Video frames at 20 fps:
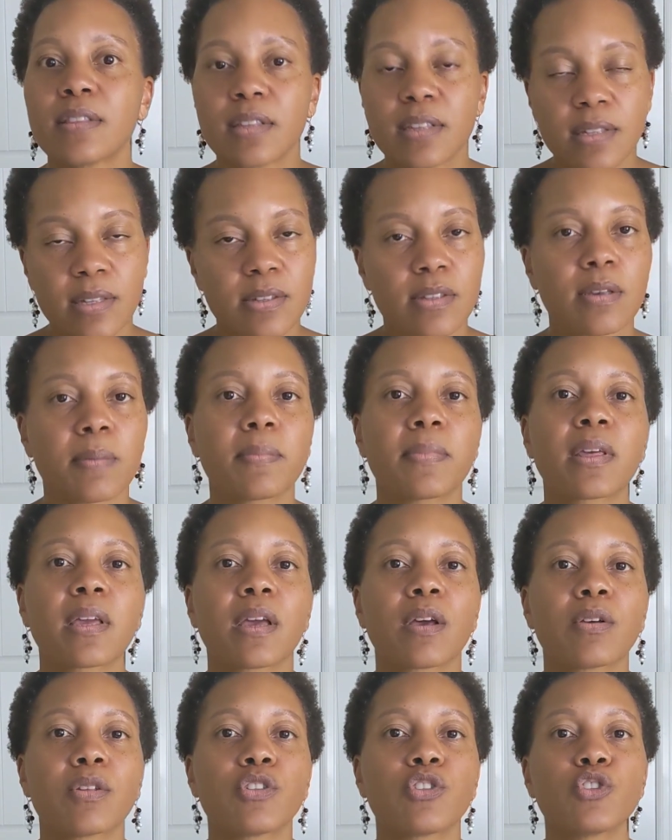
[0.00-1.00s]
this is
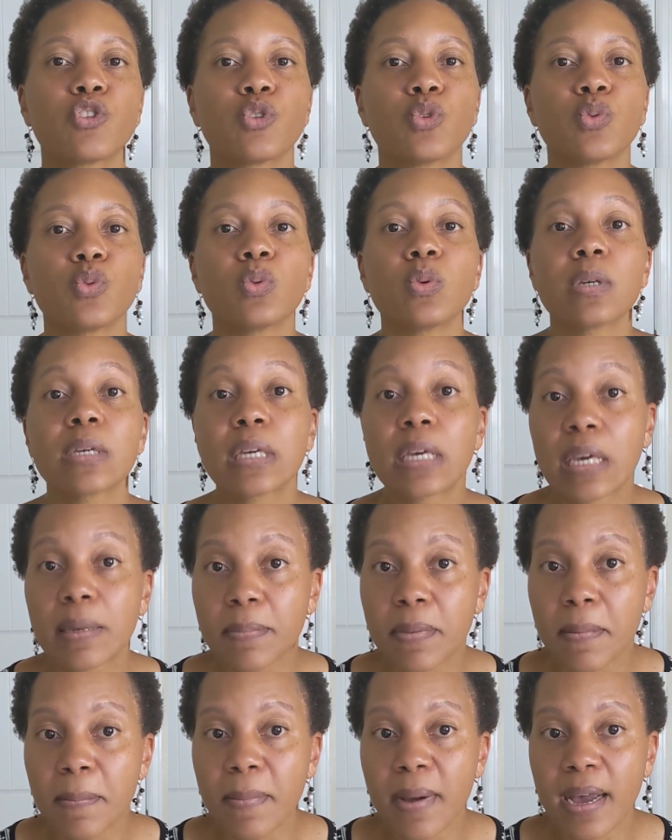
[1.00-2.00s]
something else to
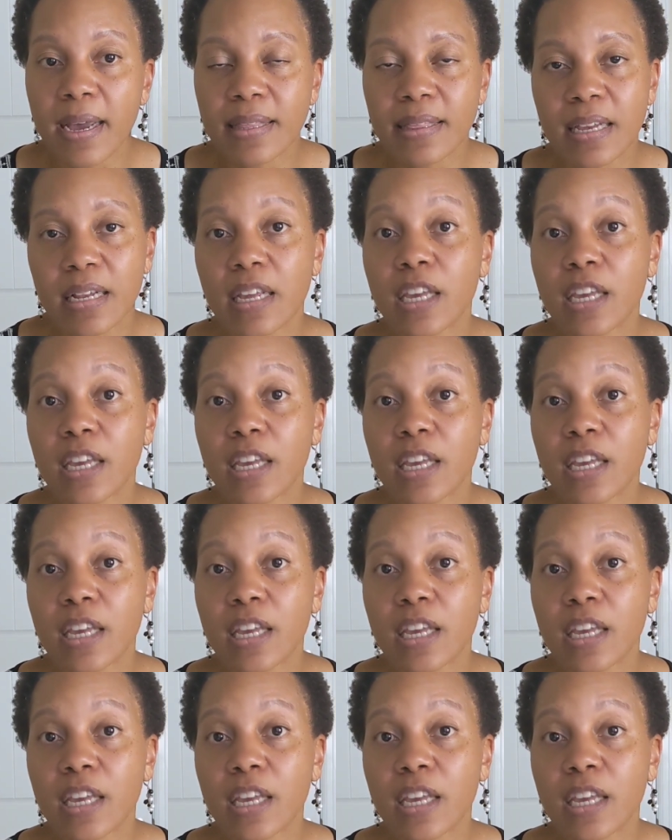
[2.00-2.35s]
keep in mind,